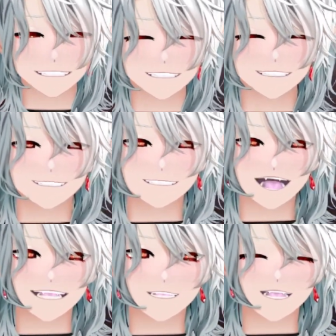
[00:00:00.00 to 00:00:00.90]
It's
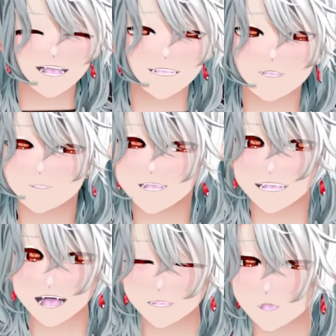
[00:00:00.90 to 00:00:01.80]
not even like an
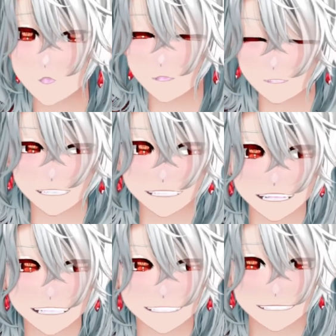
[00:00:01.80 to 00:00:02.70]
upset or I'm in
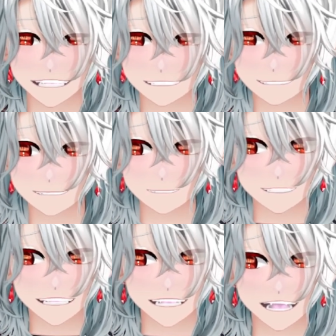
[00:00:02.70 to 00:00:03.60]
pain. It's just like,
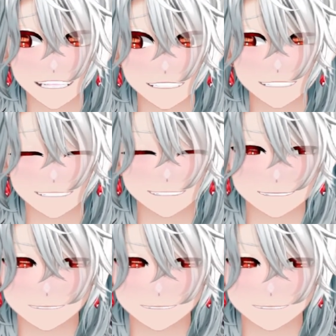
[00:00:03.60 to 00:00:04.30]
ooh,